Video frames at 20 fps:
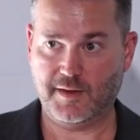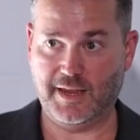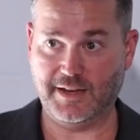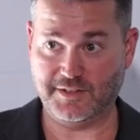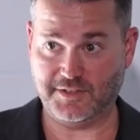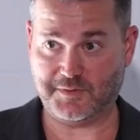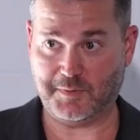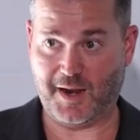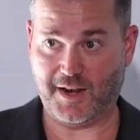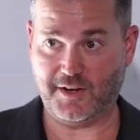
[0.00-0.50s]

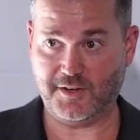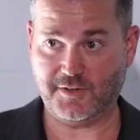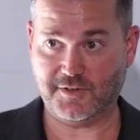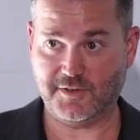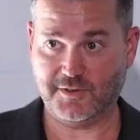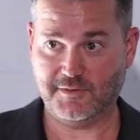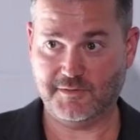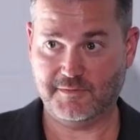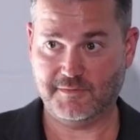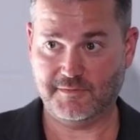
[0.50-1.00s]
In Spanish?
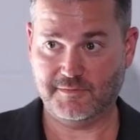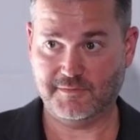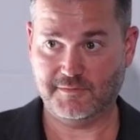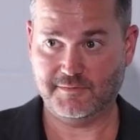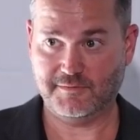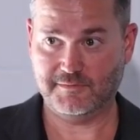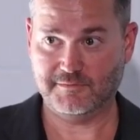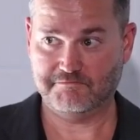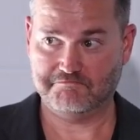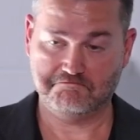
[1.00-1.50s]

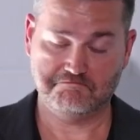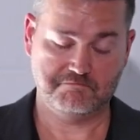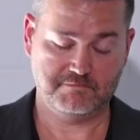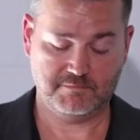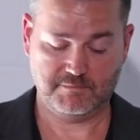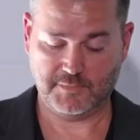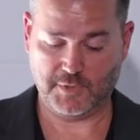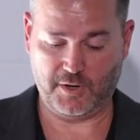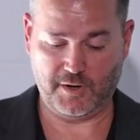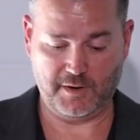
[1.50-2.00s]
Yeah.
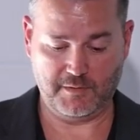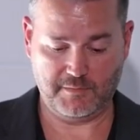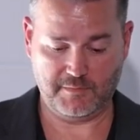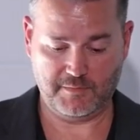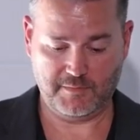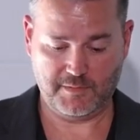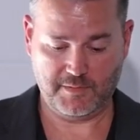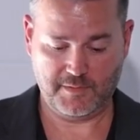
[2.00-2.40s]
All right.